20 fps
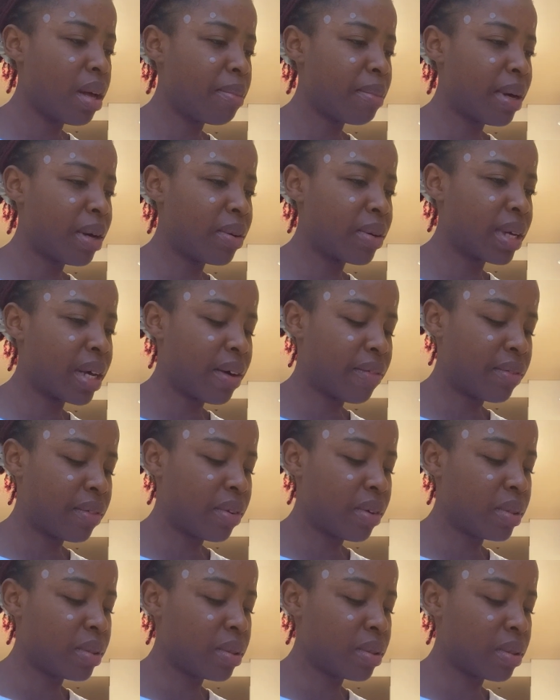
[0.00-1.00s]
Okay, I've
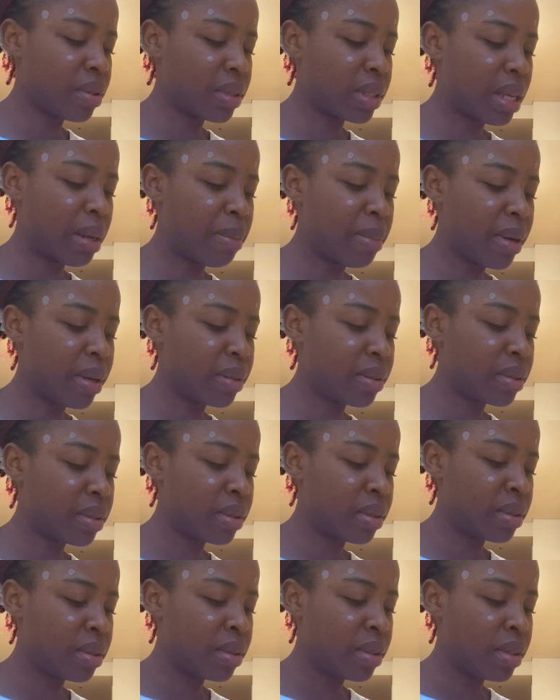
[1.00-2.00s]
also talked about
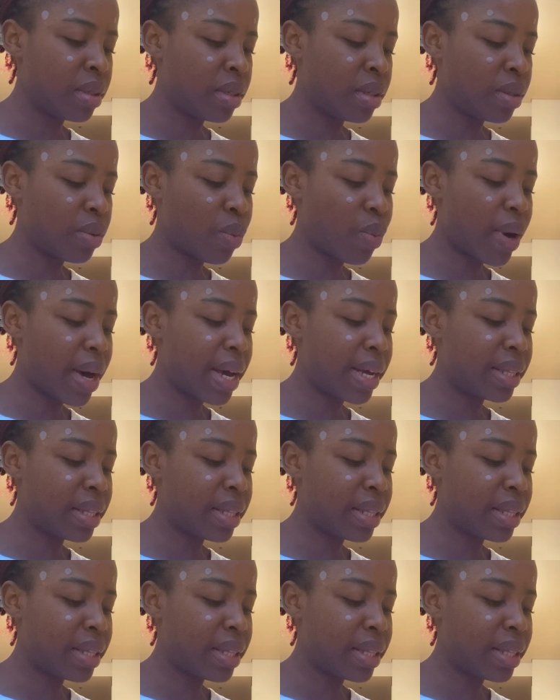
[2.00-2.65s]
why